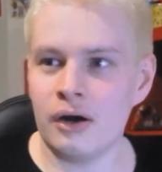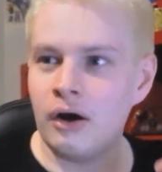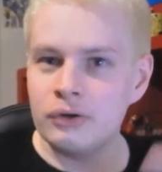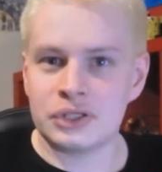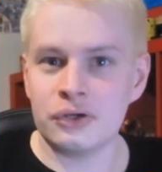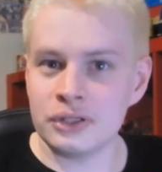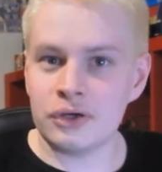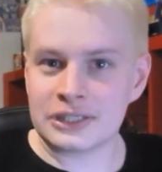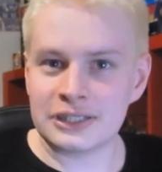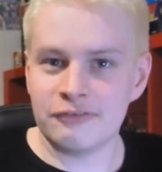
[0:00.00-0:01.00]
oh, he's only
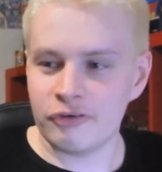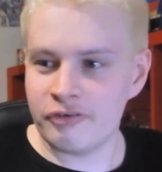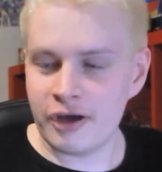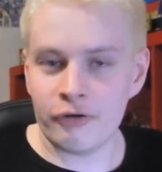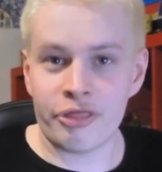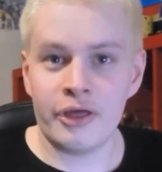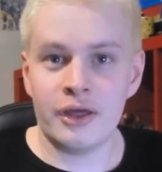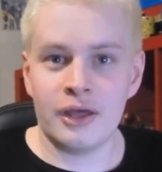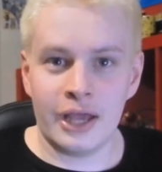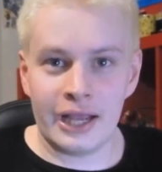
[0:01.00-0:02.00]
got a sliver of health,
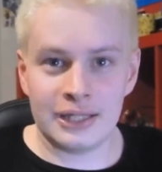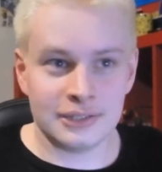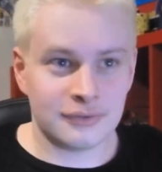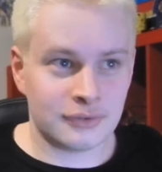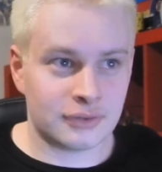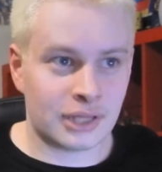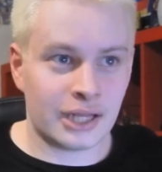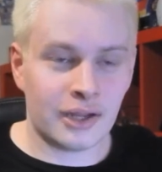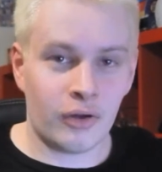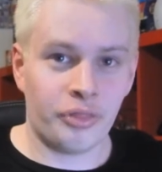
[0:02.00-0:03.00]
and
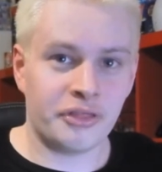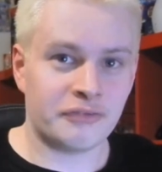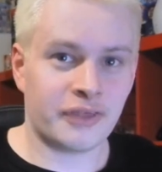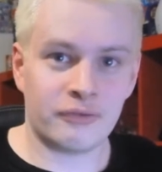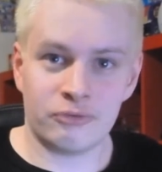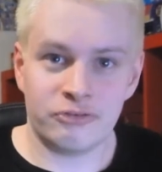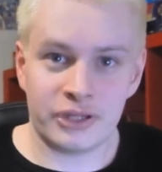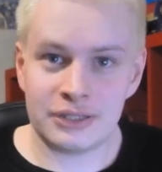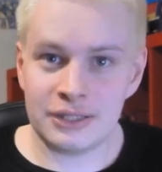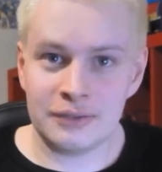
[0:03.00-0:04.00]
that health is, like,
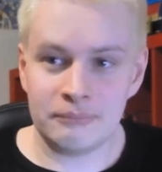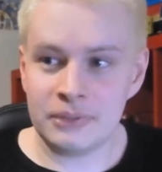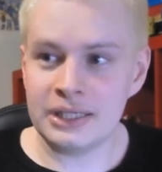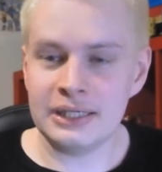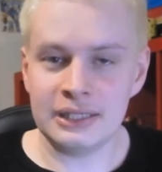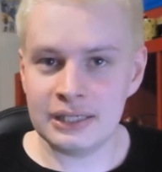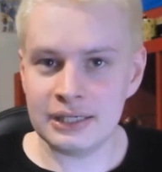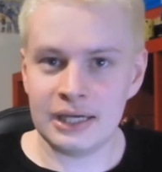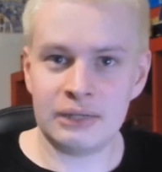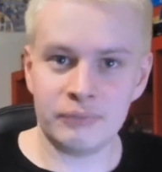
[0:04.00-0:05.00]
reflecting
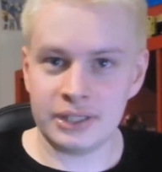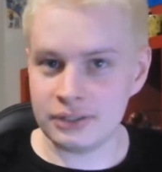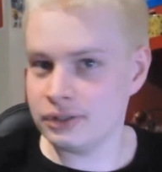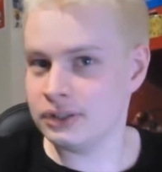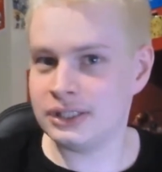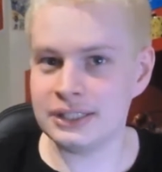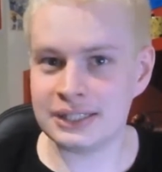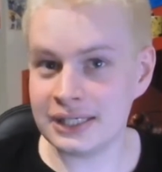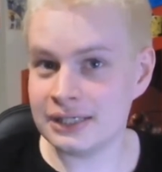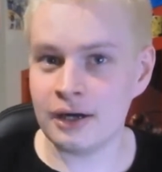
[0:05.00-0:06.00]
me, and when
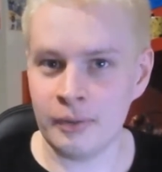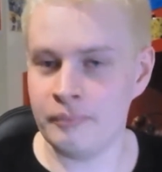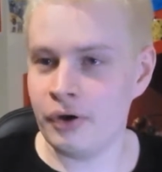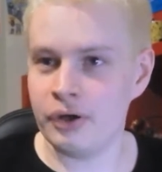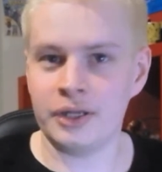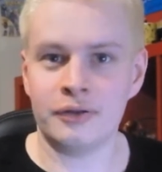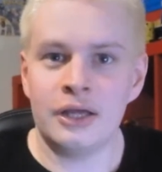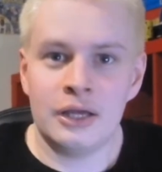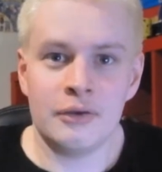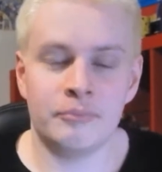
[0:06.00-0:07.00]
Yoshi's hit, I'm hurting.
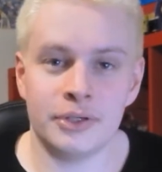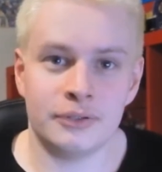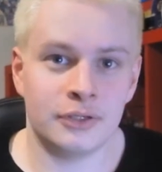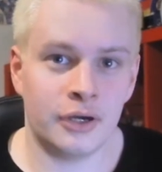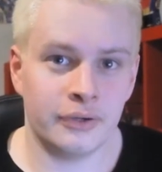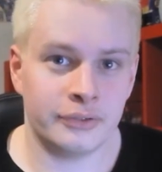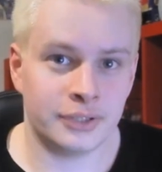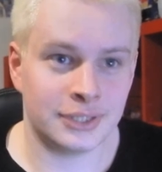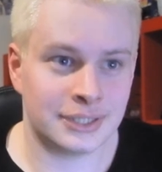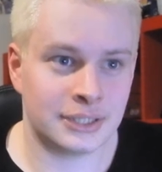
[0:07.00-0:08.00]
But no, it
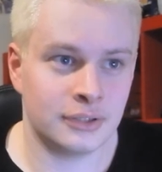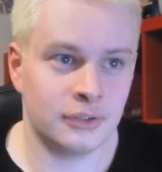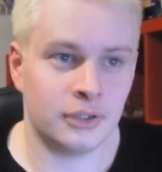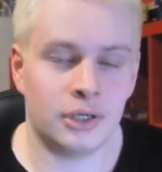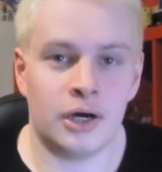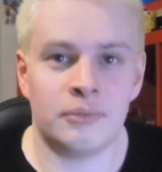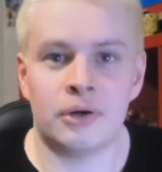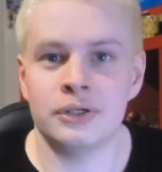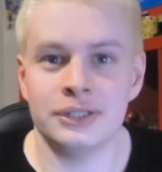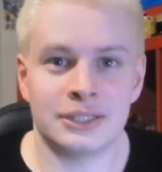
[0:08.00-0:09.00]
was just, I'm
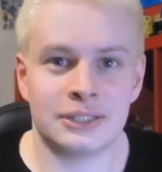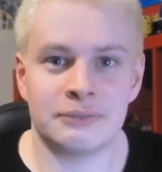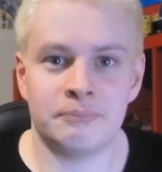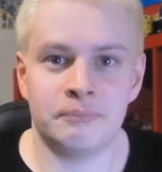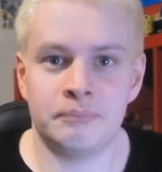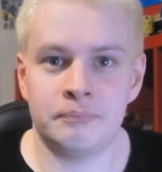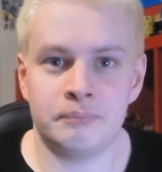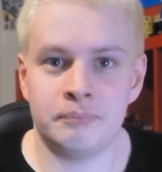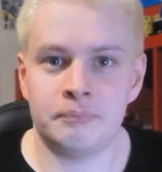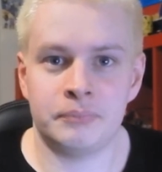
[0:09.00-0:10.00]
holding this
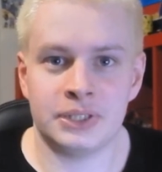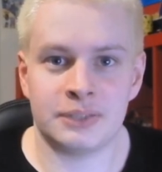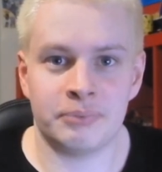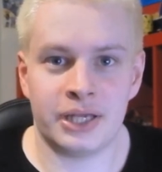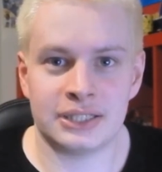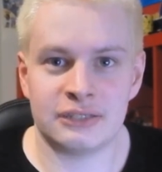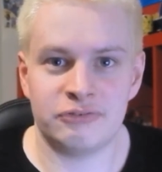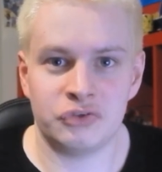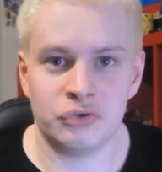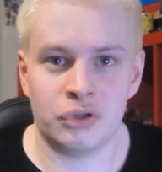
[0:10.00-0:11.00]
piece of plastic
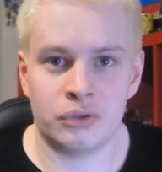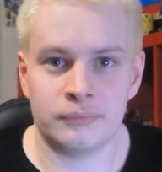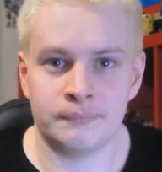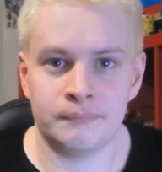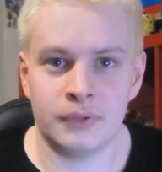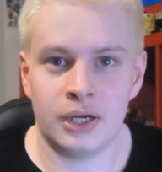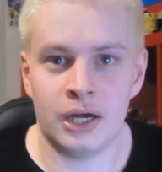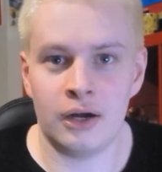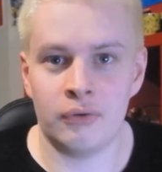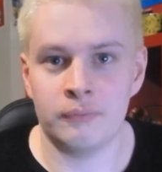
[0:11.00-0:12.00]
for too long.
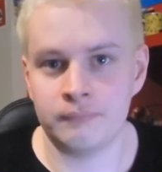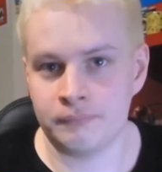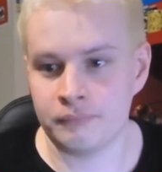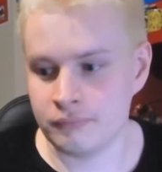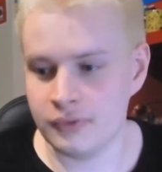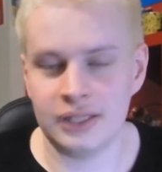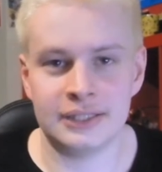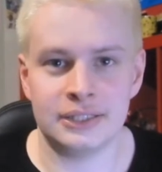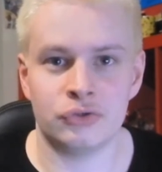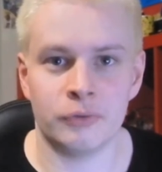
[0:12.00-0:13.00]
Ow. And
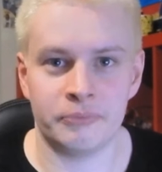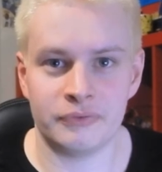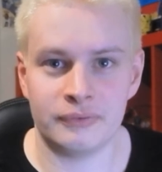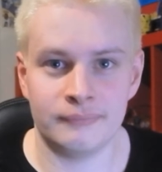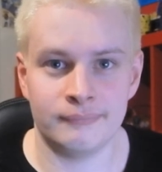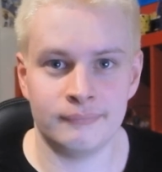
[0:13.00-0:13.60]
then he drops it.